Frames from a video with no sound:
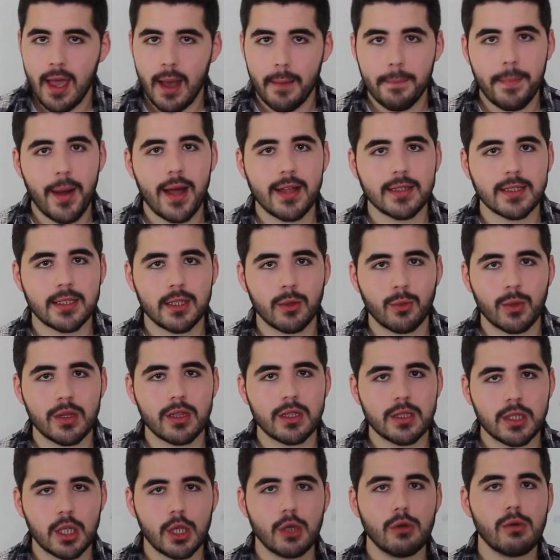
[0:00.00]
but
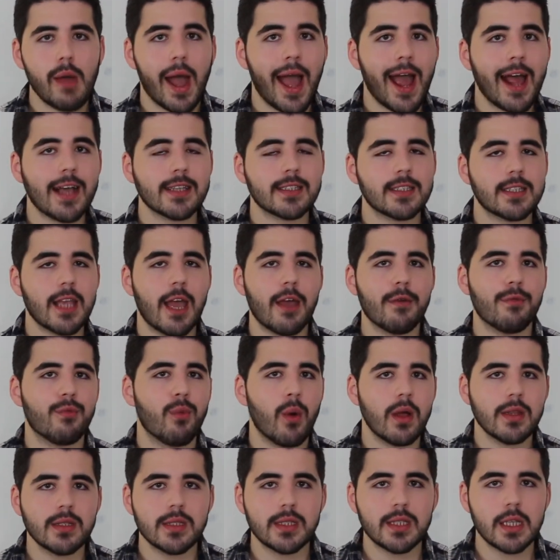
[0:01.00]
with two Haas
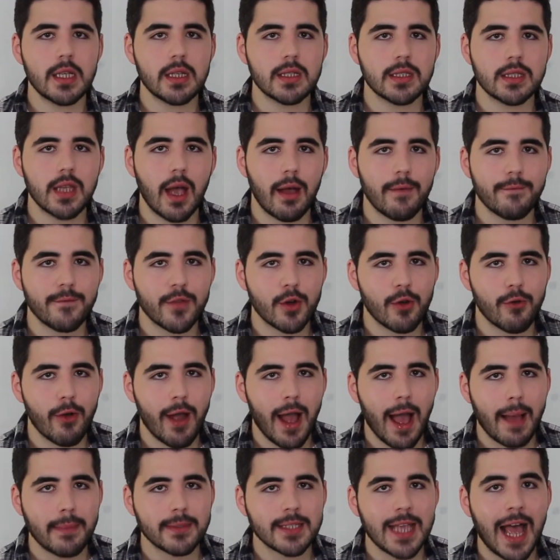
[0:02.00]
F1 seats up for
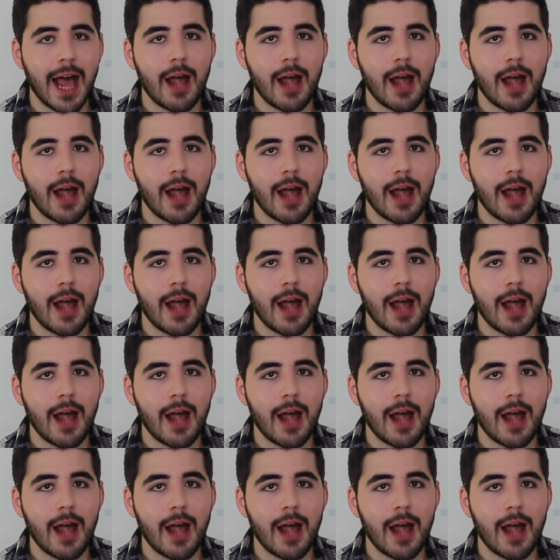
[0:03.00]
grabs,